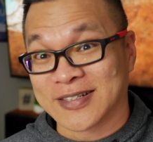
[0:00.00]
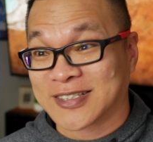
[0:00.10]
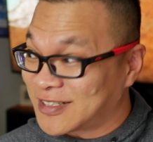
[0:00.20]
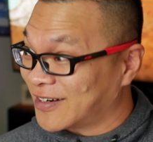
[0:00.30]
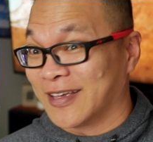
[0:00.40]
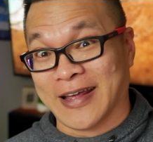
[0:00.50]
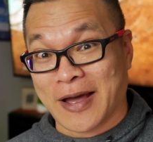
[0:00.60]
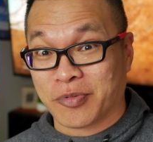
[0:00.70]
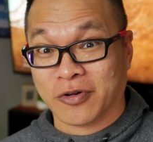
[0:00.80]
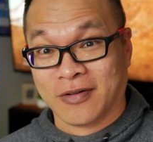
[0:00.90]
suck it,
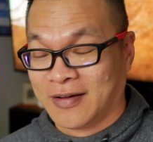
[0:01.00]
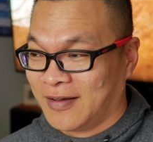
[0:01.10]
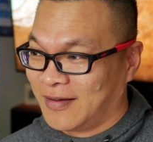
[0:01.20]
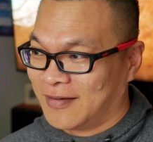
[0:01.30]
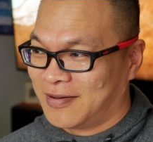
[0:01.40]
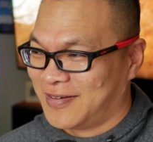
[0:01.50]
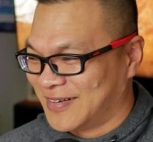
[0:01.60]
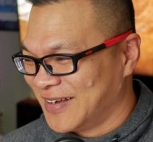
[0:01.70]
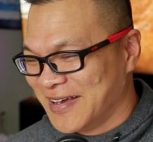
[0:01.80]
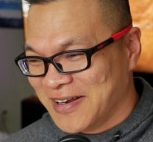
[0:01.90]
Apple.
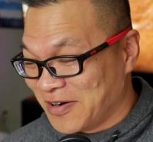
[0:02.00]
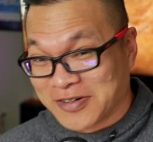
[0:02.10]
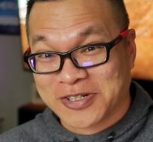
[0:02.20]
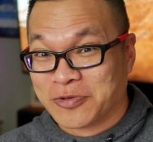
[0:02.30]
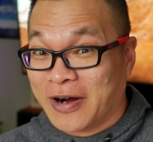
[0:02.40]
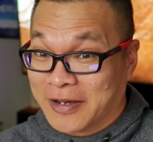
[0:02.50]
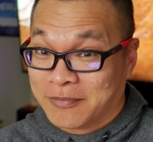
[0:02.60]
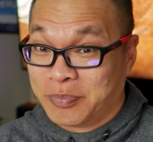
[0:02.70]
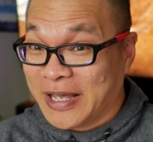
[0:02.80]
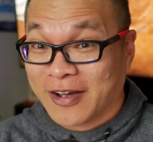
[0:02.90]
Not sure why
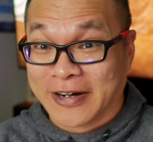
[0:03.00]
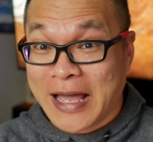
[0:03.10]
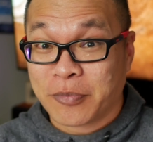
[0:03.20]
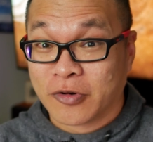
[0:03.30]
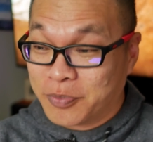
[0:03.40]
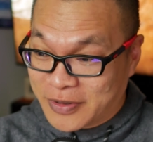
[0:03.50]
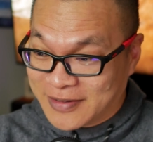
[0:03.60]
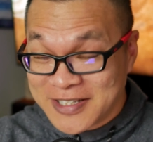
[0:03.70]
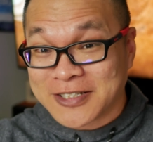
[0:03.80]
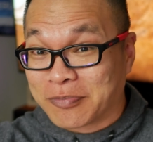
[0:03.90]
I'm picking on Apple,
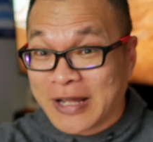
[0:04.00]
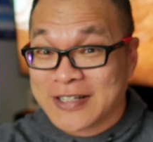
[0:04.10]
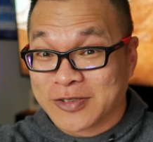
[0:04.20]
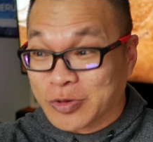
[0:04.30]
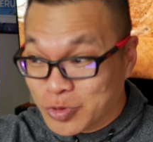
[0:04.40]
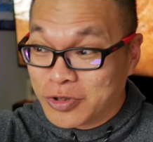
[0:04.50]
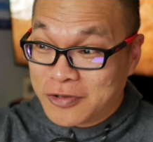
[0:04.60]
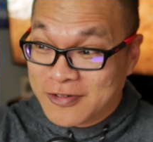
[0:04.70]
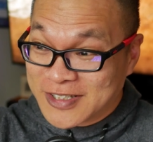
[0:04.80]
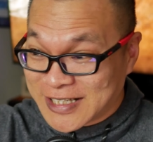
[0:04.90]
but this applies to
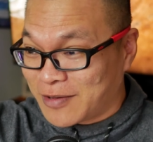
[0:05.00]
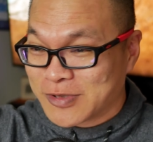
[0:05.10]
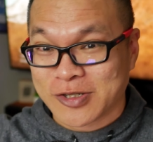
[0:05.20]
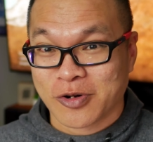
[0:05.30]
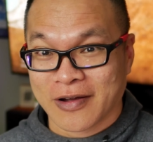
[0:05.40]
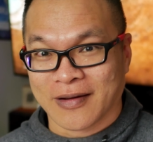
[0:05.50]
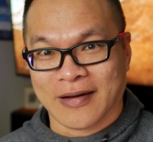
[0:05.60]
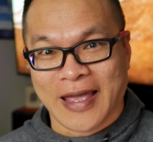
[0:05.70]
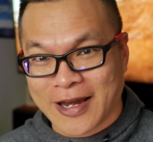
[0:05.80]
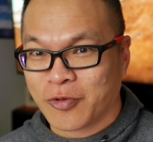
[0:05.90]
Google, Samsung,
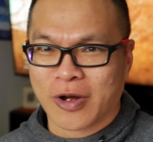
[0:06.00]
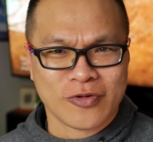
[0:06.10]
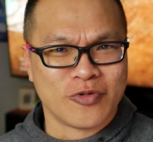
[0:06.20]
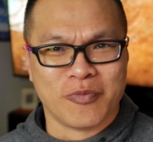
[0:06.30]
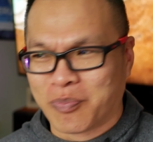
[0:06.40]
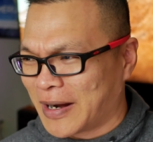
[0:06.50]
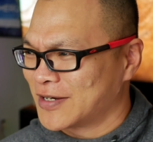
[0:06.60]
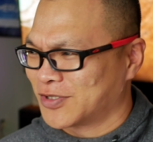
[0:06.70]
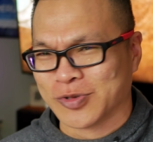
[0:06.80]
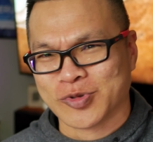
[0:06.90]
and anyone who
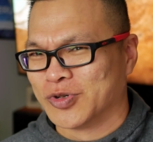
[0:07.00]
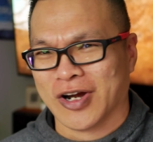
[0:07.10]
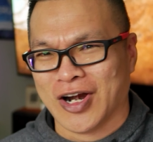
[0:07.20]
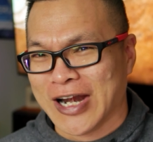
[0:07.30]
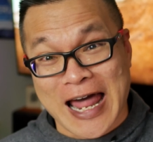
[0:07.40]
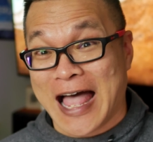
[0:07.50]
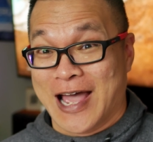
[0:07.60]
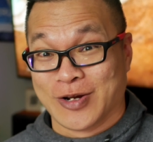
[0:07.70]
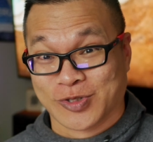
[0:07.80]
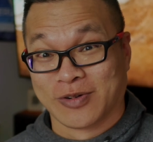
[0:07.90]
buys into their
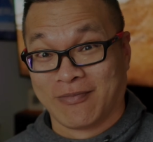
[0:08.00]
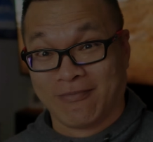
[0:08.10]
lies.